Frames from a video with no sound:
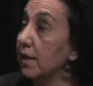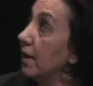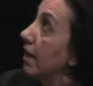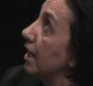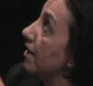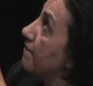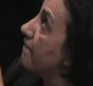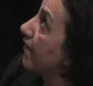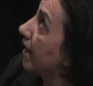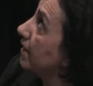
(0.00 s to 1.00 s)
in. And
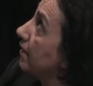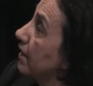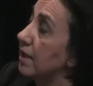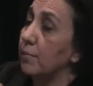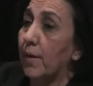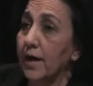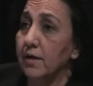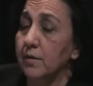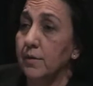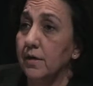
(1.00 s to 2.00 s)
finally, in my
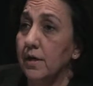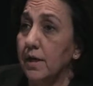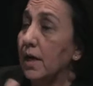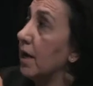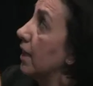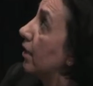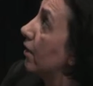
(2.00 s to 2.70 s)
community, in